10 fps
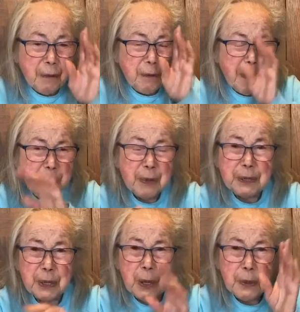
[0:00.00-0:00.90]
And
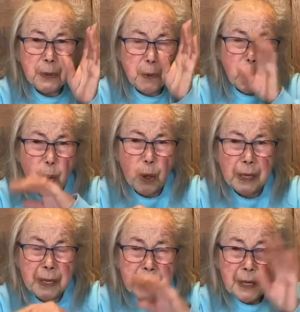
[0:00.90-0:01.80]
remember, it's on the
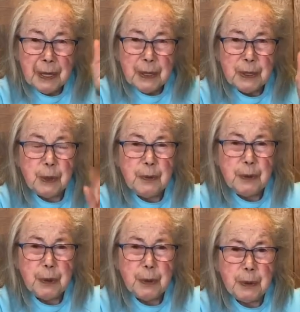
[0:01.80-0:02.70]
wall,
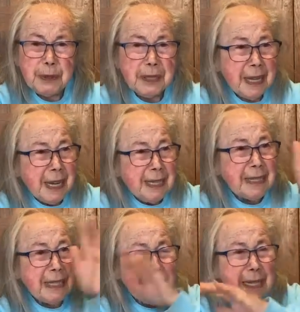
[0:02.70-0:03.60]
so if you don't,
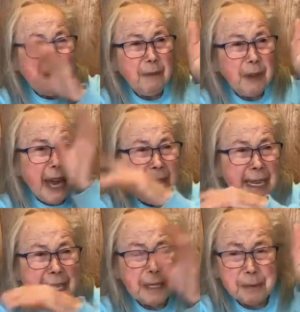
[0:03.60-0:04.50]
there's a little
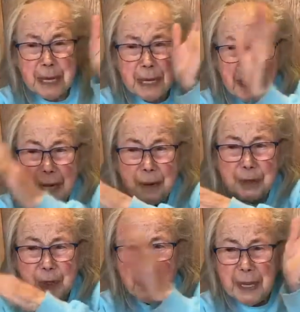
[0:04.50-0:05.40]
fly near me,
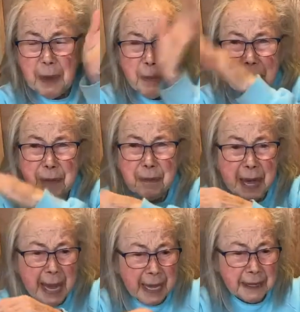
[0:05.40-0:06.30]
so when I
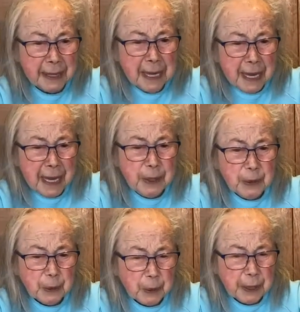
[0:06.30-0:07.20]
wave my hand,
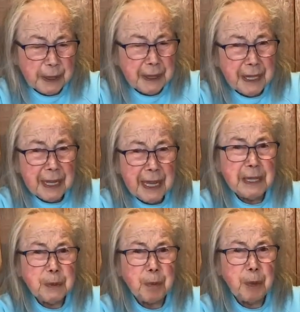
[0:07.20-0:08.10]
ignore it.
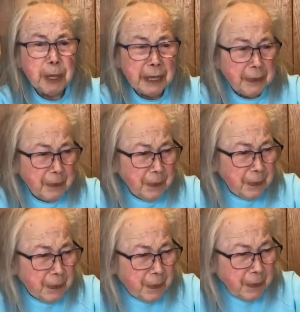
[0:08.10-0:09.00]
It's spring,
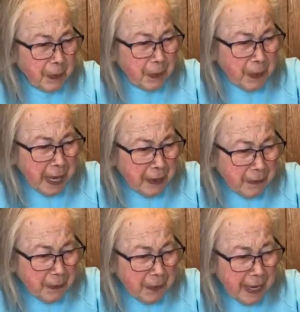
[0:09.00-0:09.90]

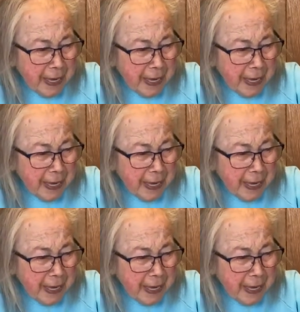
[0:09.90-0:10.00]
okay?